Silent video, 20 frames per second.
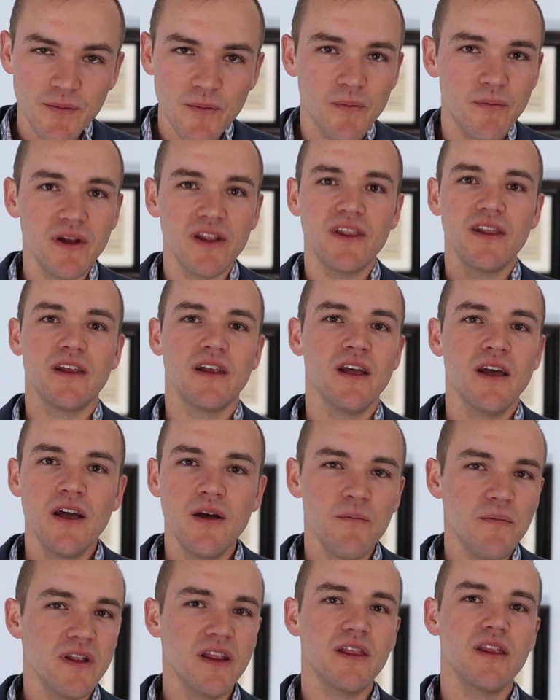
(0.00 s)
Be
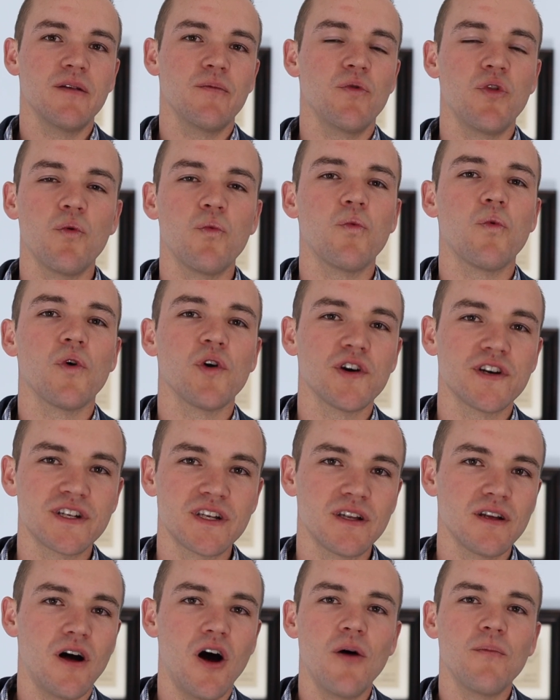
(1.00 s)
the
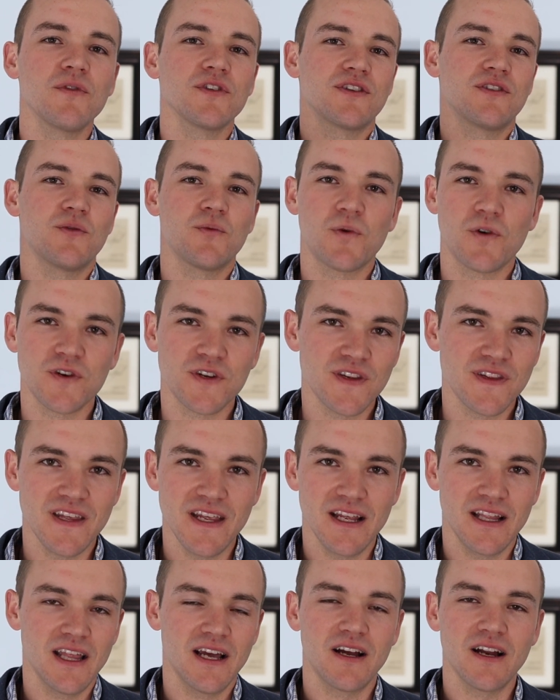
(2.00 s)
worst, almost the worst
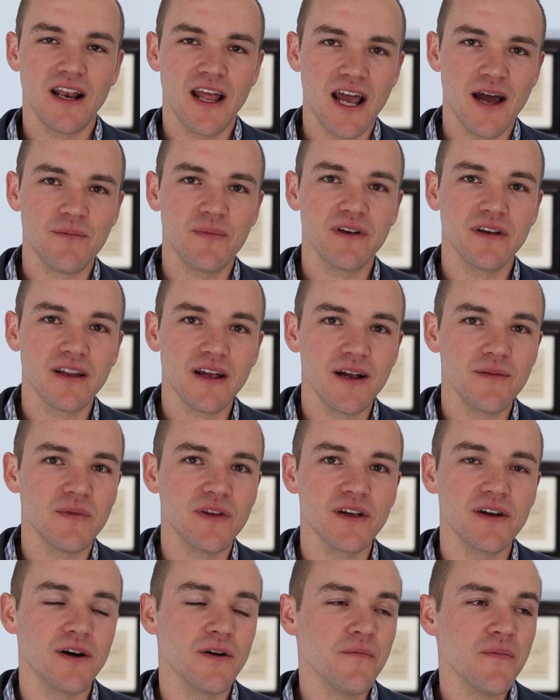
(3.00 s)
thing that could happen type
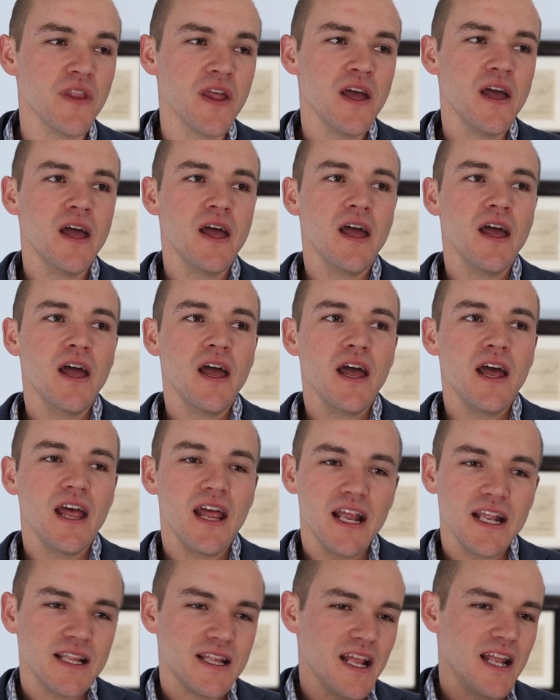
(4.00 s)
deal.
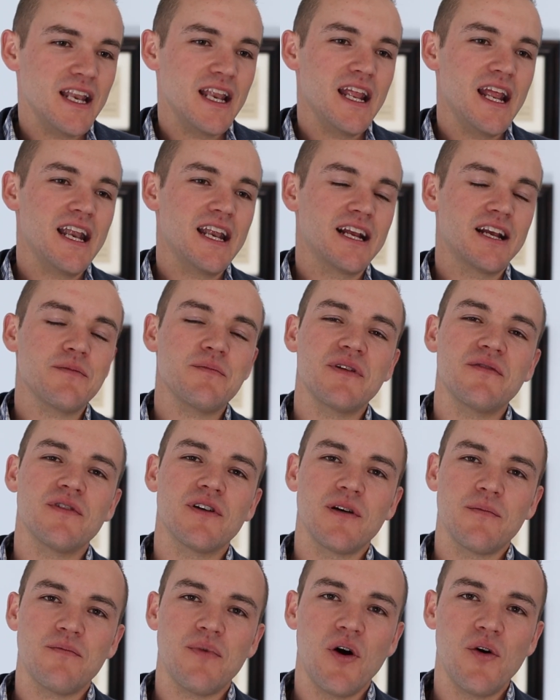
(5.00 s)
And it can be
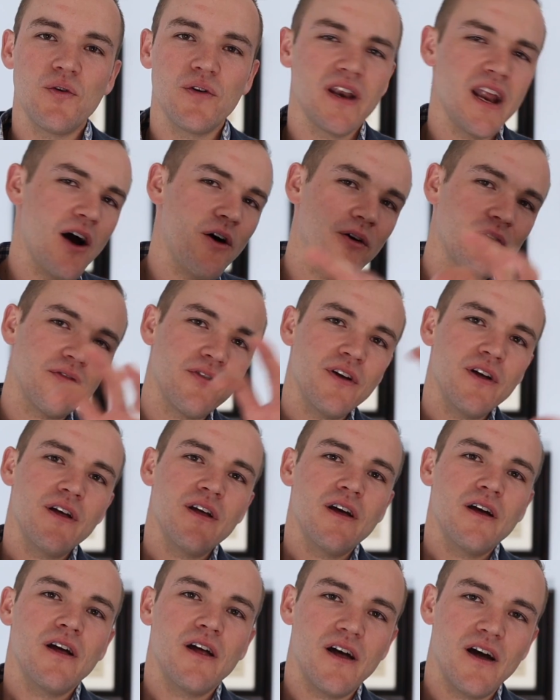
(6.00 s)
very potent. Now, if
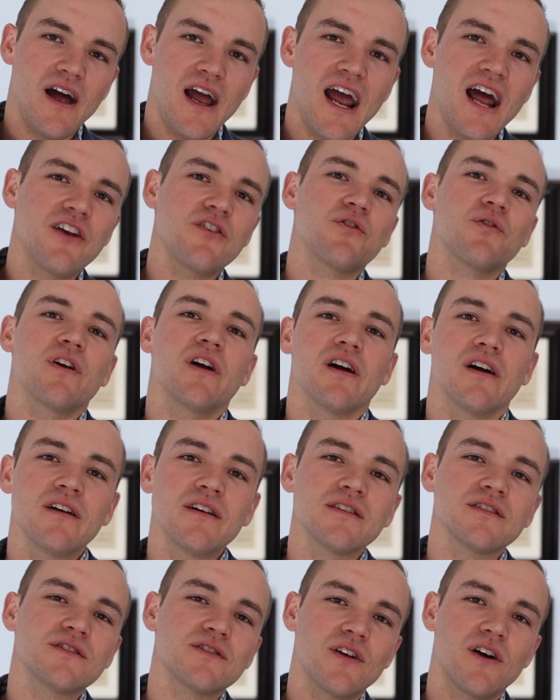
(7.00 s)
Andrea
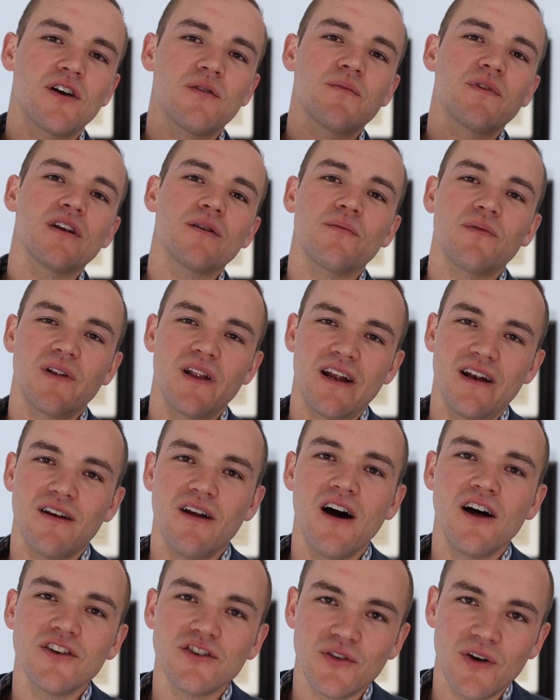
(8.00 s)
started manipulating
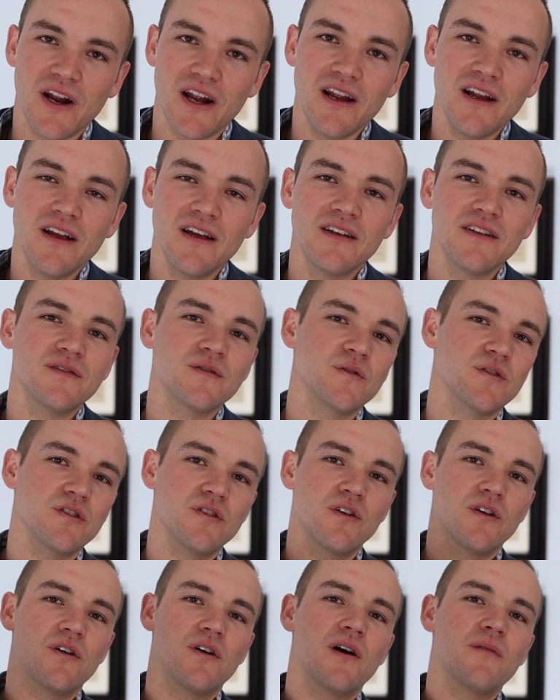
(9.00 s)
Andre,
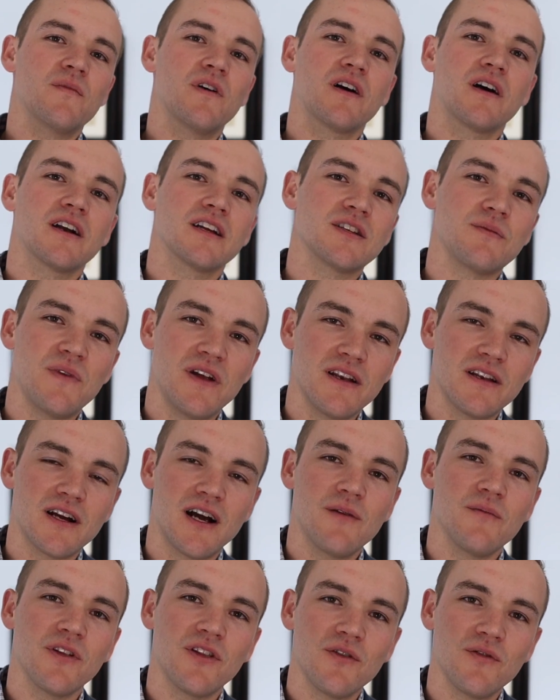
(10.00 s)
I'm not going to spend
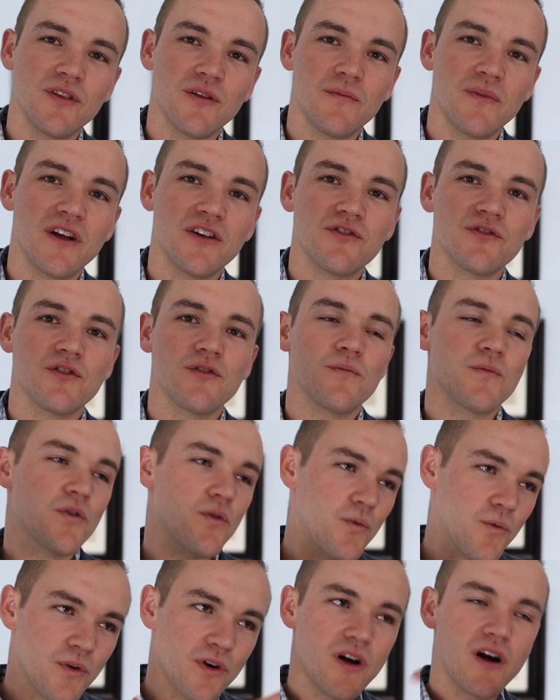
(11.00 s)
time with you in the bedroom,
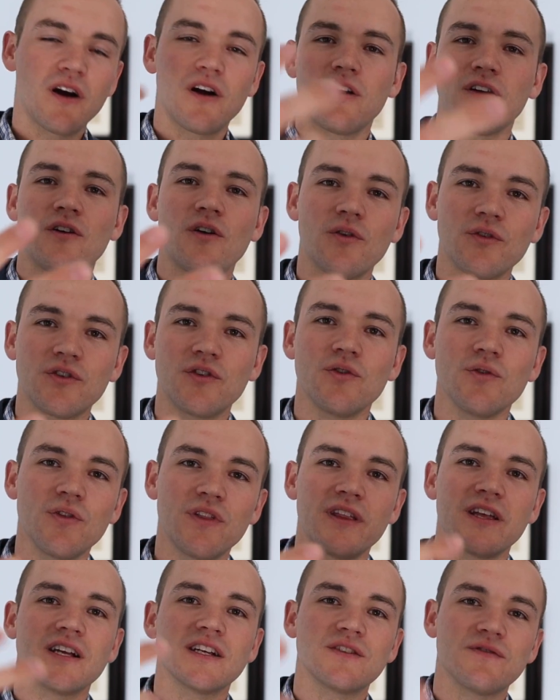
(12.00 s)
or we're not going to go do
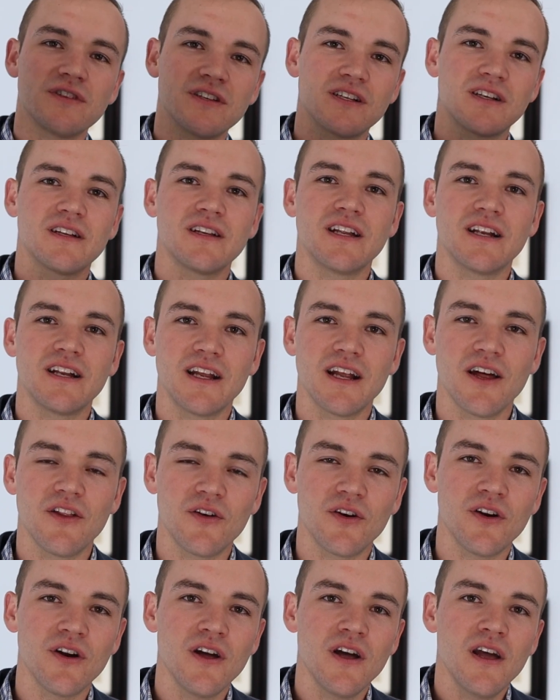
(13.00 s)
things physically
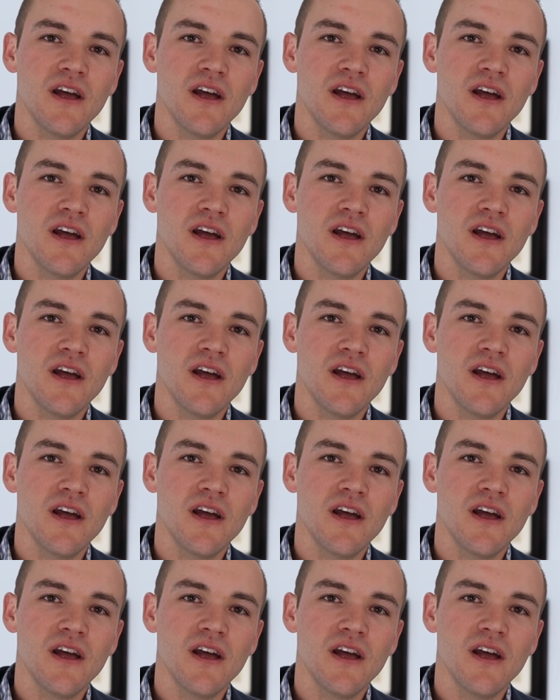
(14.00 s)
together